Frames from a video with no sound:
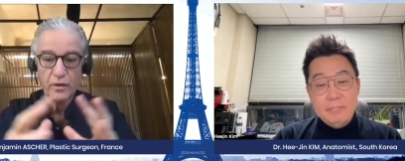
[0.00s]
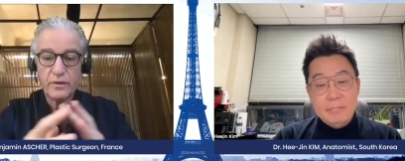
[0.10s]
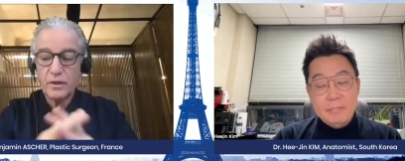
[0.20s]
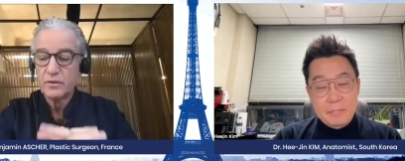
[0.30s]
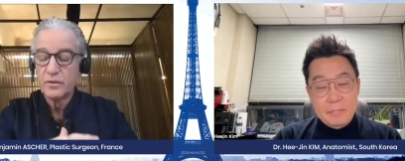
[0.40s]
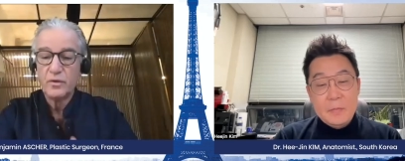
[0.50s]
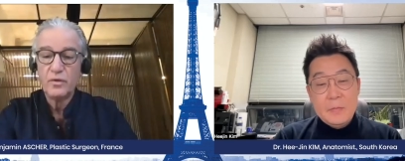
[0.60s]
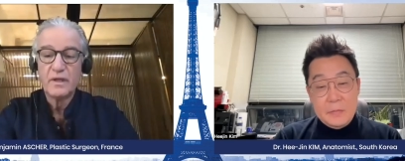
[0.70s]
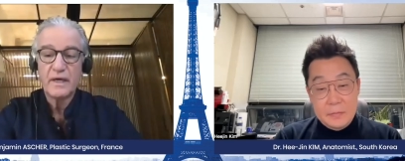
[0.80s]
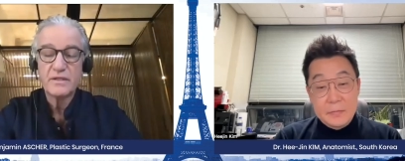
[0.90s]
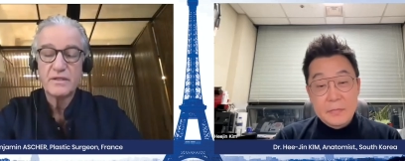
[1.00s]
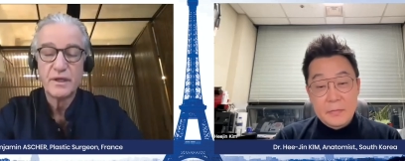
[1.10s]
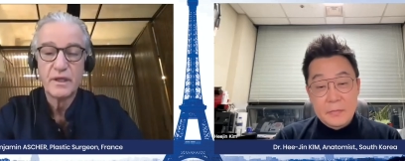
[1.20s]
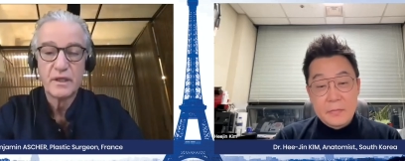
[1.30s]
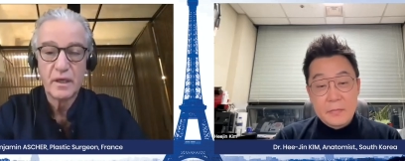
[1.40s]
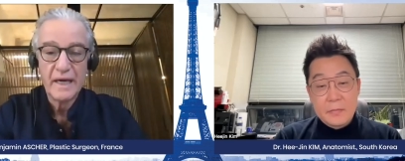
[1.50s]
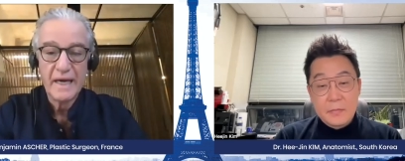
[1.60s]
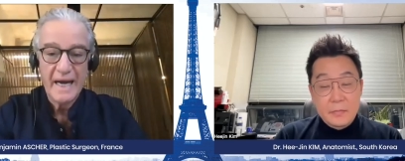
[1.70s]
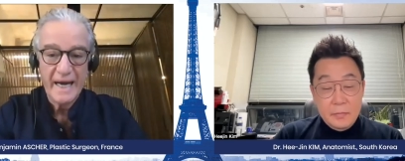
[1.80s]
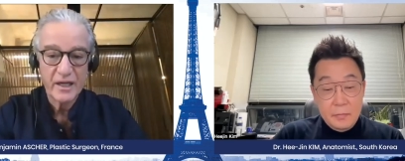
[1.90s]
Speaker 1: the ultrasonic
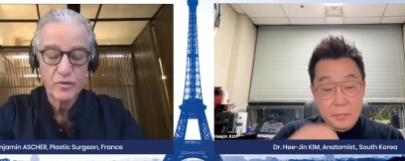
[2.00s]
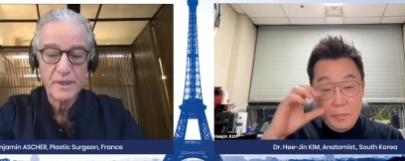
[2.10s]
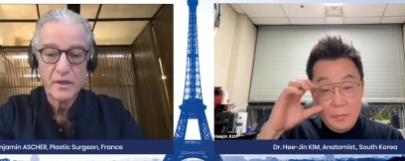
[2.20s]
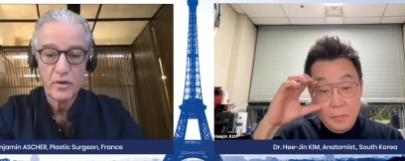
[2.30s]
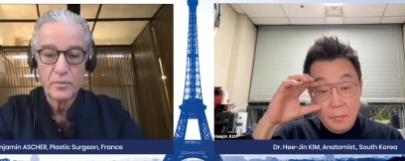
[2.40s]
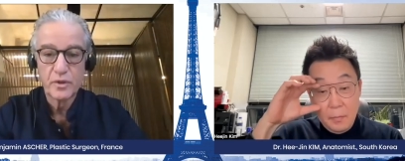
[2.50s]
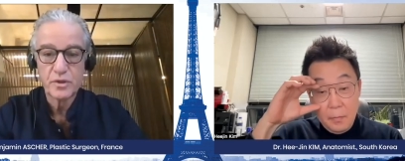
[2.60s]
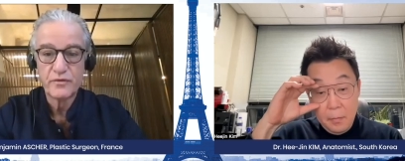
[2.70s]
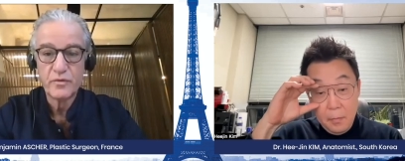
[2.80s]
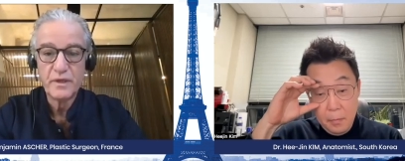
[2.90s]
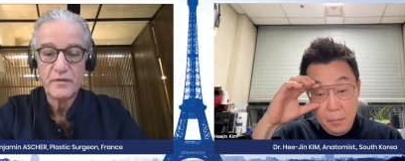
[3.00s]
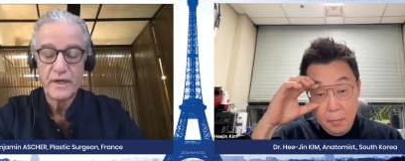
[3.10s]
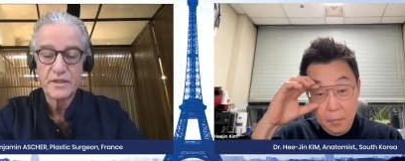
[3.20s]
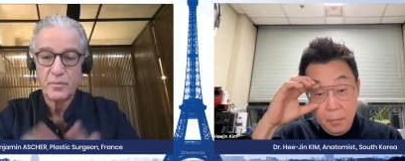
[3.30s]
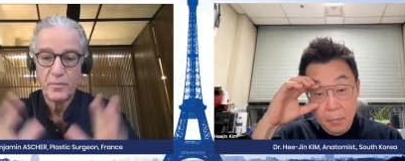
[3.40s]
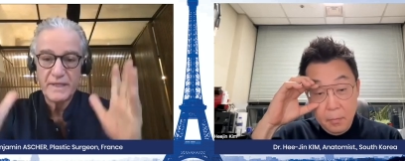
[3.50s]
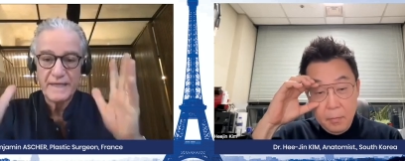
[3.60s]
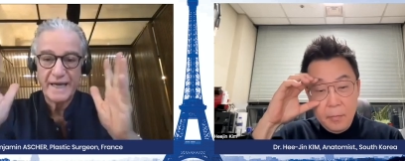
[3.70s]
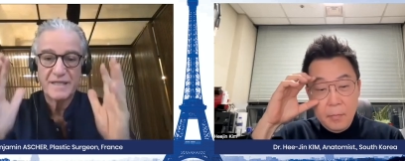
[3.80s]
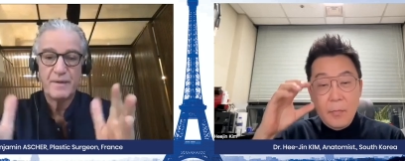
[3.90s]
anatomical approach of the mid face. So please
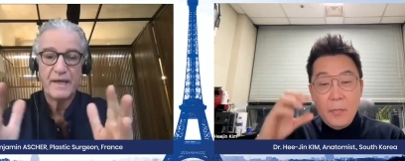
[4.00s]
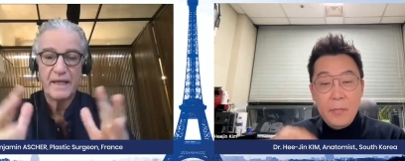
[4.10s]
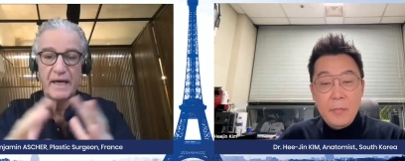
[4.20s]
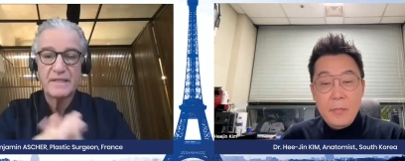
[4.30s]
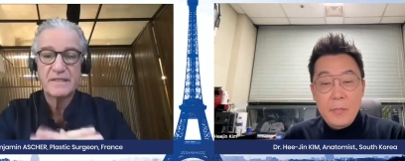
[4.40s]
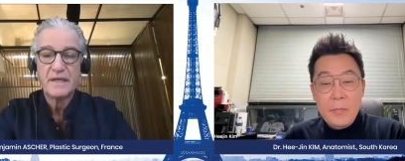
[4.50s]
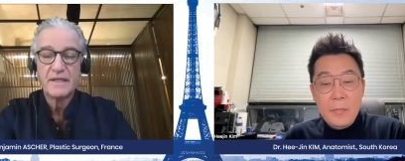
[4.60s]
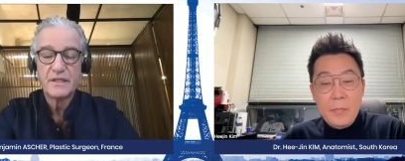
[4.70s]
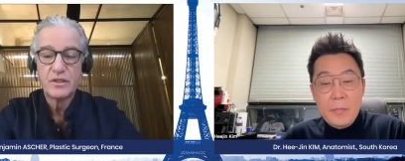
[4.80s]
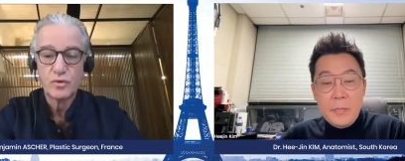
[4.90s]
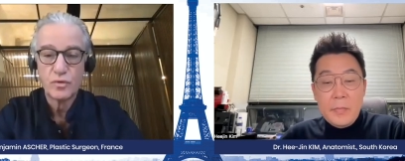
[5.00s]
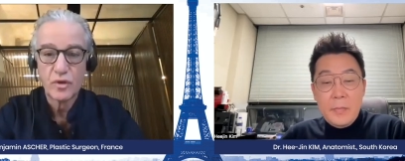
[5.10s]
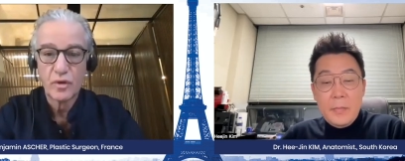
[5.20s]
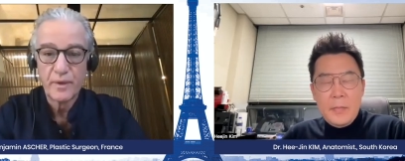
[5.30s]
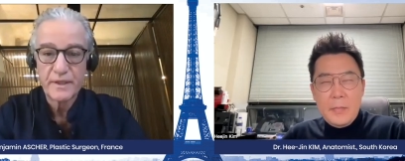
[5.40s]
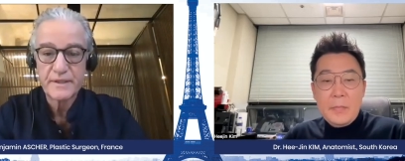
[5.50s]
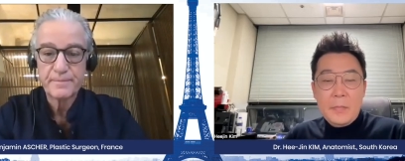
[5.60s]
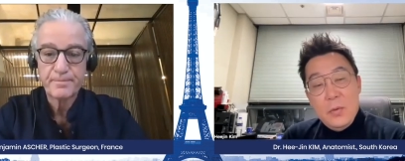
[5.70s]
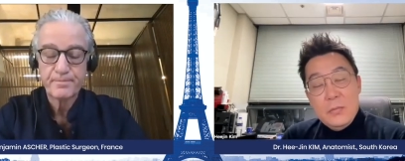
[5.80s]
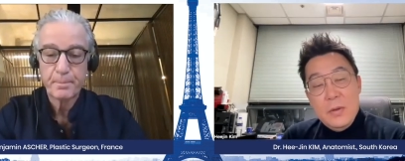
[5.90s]
explain mm. us these two topics.
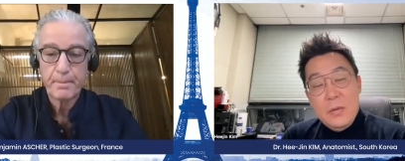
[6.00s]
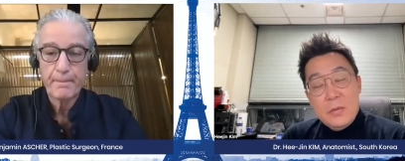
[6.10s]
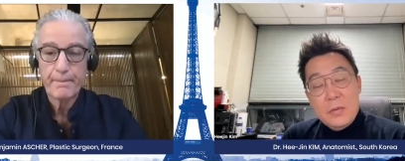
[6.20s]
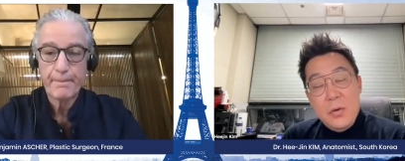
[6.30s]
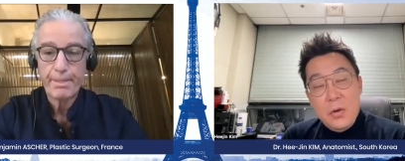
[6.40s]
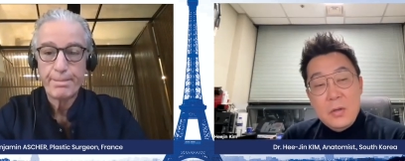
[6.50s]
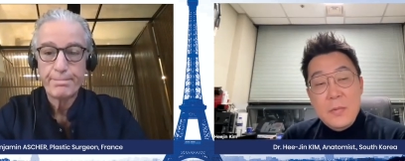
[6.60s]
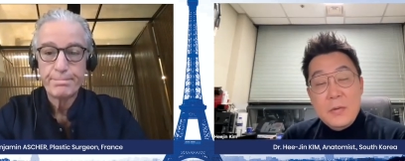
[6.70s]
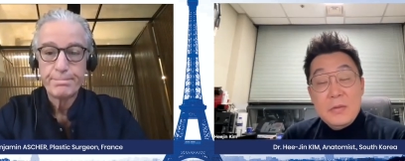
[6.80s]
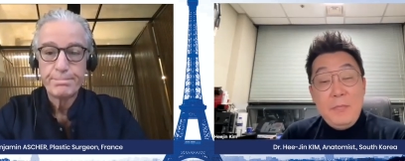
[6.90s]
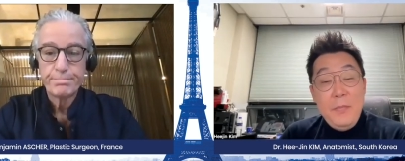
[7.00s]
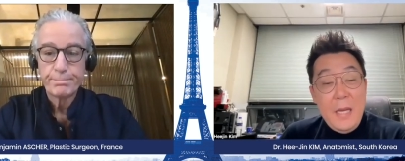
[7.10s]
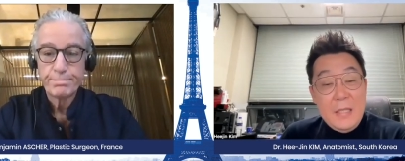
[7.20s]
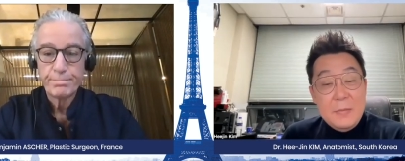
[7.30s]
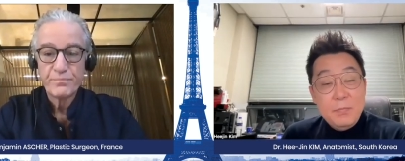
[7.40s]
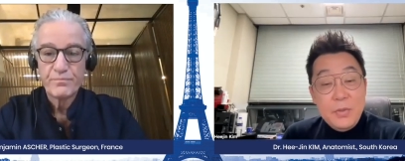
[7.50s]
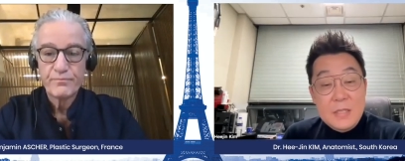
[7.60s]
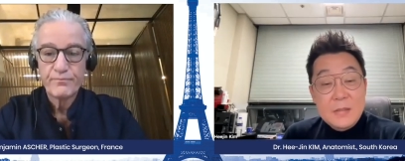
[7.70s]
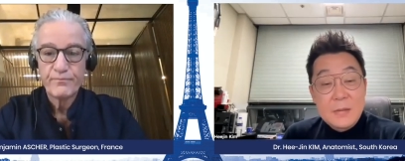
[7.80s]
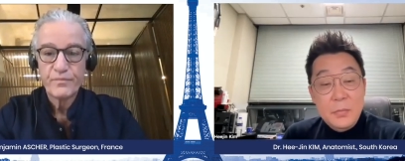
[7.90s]
Speaker 2: I want to talk about the basic
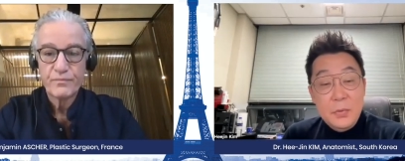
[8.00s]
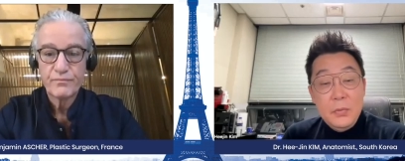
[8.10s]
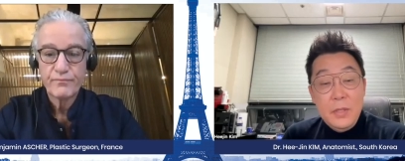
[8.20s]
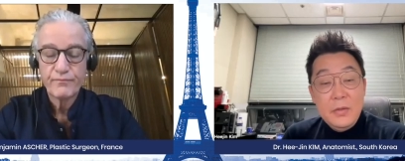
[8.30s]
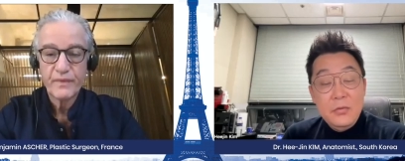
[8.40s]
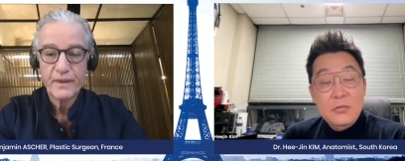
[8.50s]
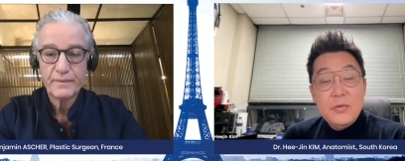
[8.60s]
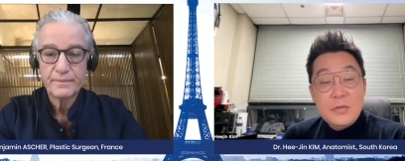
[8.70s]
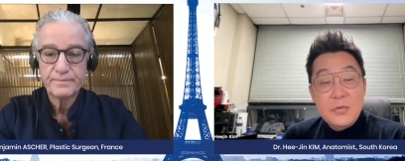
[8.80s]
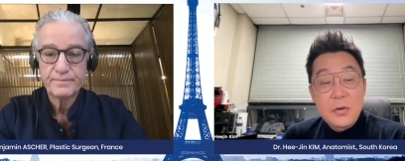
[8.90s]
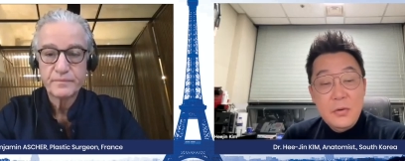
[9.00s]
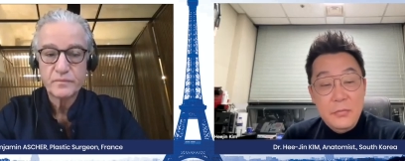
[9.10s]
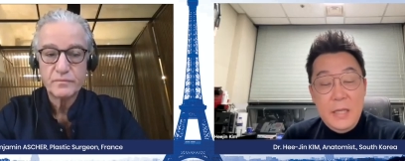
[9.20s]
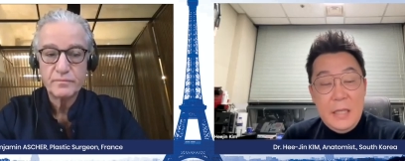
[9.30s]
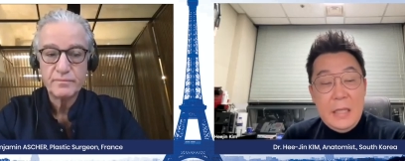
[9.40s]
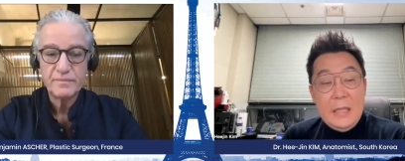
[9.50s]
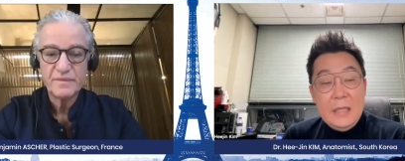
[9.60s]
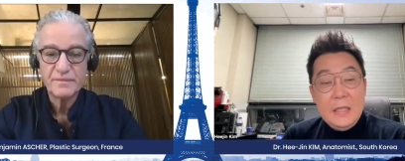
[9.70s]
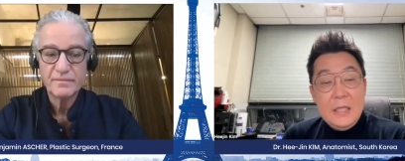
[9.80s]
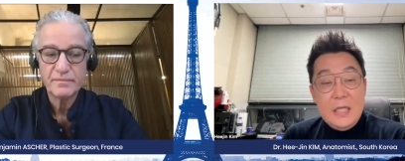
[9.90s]
principle in ultrasonography,
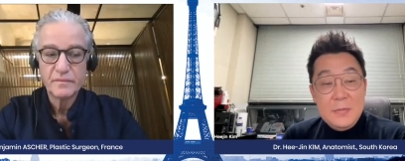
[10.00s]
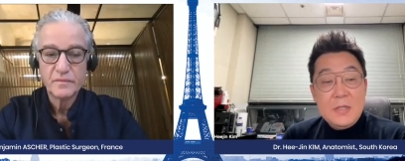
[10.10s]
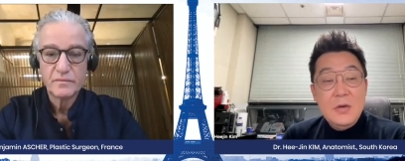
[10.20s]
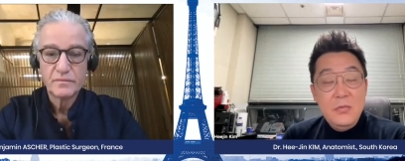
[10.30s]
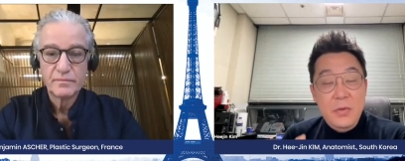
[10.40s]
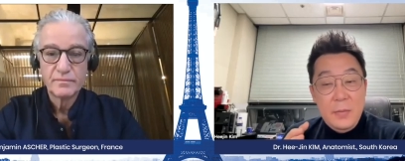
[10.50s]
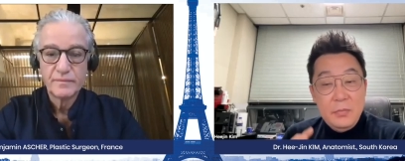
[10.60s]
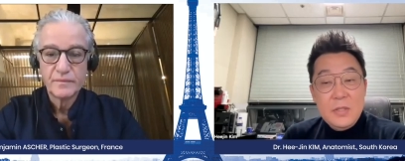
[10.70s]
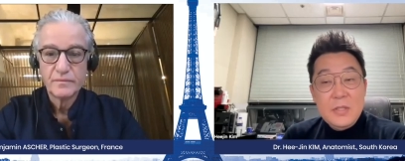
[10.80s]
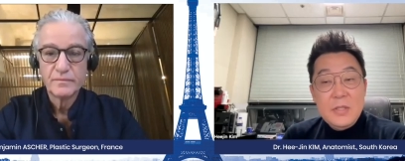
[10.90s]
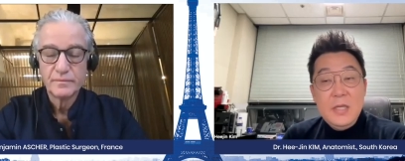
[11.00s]
especially we have to see the